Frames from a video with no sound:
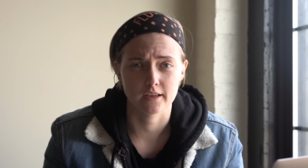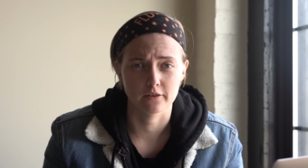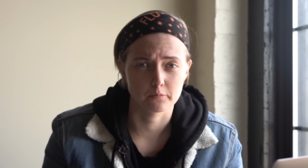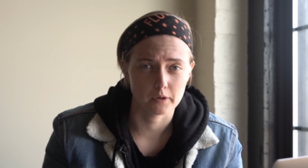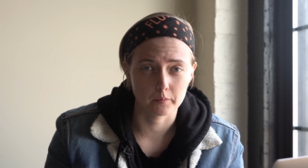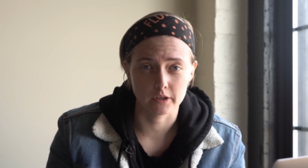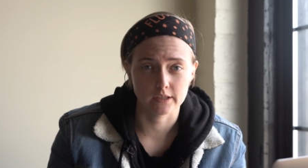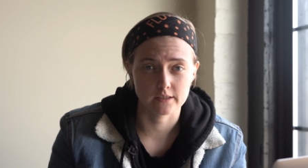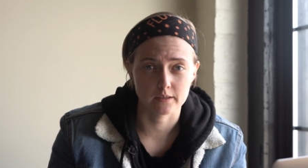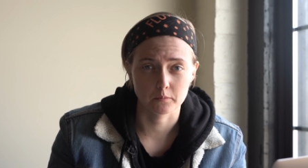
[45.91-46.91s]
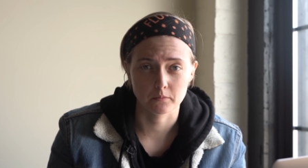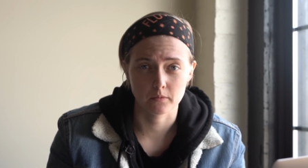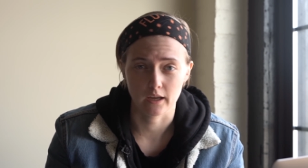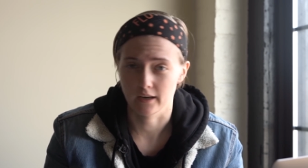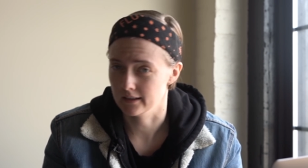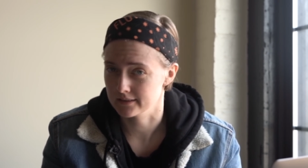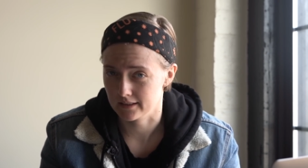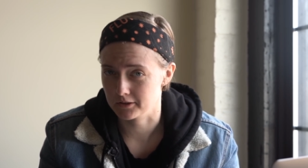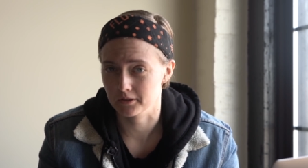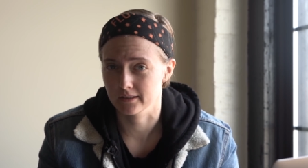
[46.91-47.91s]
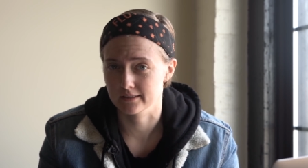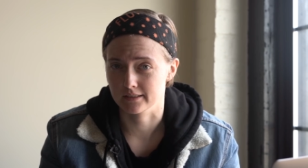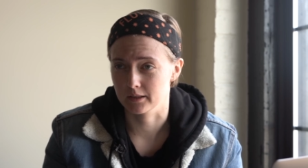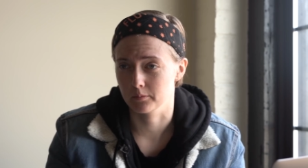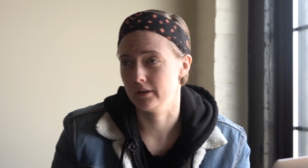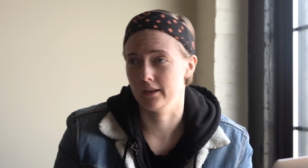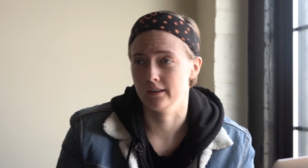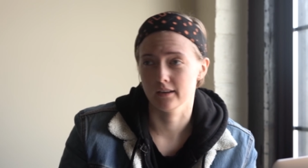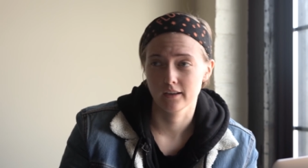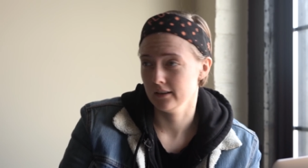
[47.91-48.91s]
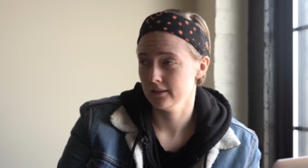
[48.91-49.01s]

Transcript: of minimalism and essentialism and